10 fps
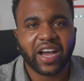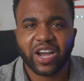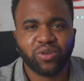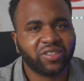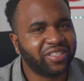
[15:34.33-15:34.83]

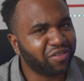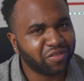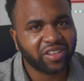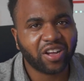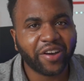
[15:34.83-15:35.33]
I will
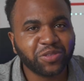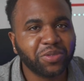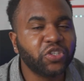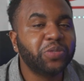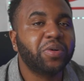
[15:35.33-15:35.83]
definitely always
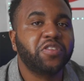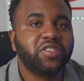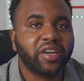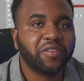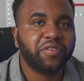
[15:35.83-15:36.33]
be doing more
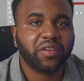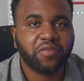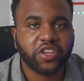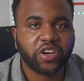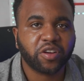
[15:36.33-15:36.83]
photography and
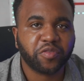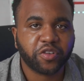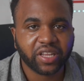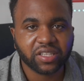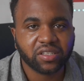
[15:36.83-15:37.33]
videography
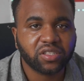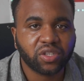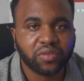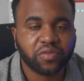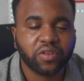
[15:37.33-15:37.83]
related
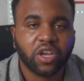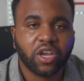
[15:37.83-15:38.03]
stuff.